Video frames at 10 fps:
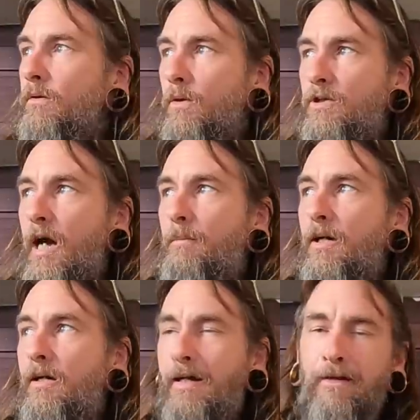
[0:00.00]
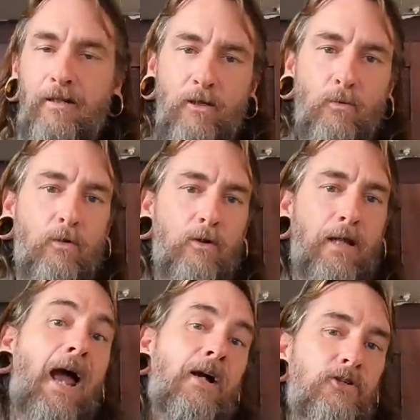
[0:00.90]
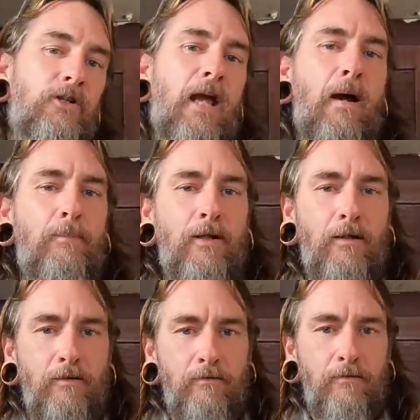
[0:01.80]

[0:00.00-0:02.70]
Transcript: what's happening in the world actually happening